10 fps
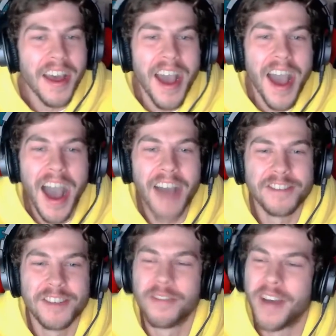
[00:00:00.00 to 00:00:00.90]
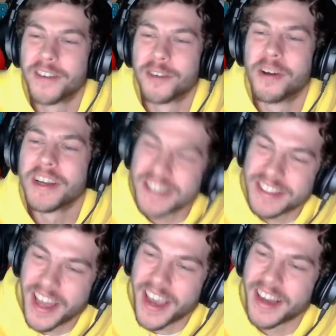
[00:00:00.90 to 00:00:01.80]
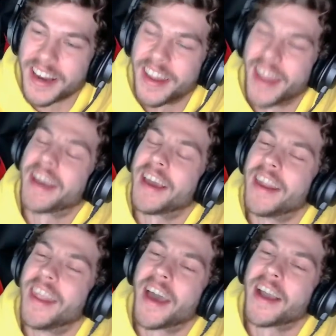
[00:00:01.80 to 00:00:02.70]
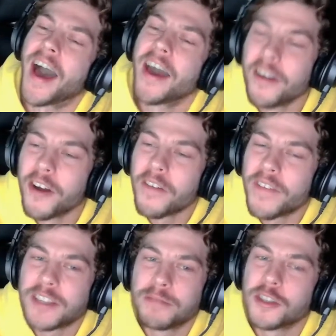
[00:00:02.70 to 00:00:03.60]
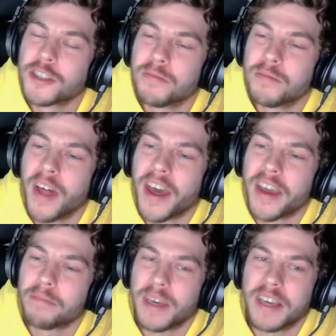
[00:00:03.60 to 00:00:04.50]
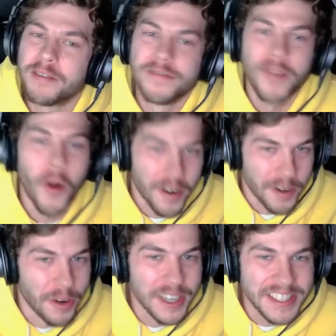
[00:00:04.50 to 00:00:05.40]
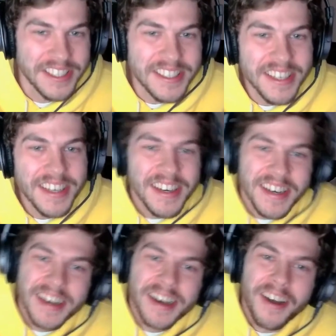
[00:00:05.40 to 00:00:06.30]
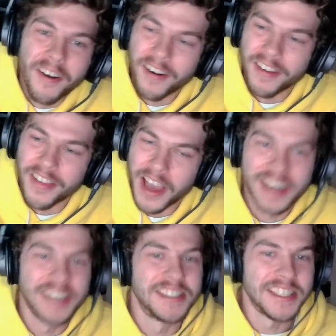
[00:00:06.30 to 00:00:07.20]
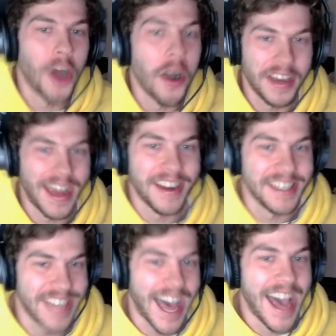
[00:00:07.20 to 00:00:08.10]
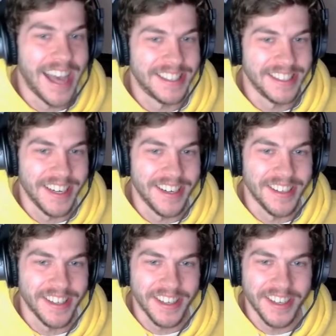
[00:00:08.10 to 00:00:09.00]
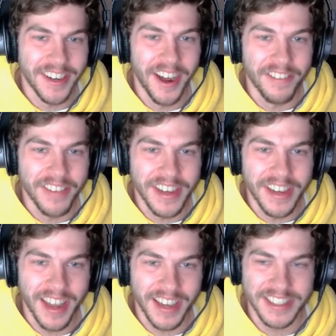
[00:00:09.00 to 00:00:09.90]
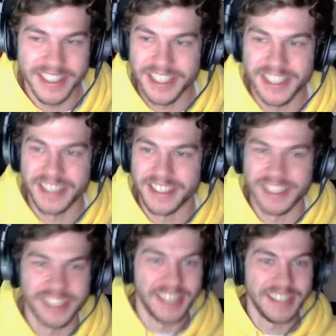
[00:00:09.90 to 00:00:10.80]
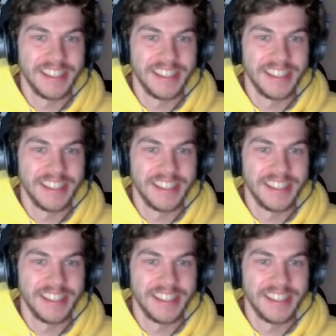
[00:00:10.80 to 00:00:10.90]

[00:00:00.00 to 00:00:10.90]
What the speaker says: after what he's saying, and like I don't know if that's supposed to be fart noises or because he's talking out his ass, literally. You know what I mean? Like is he shitting?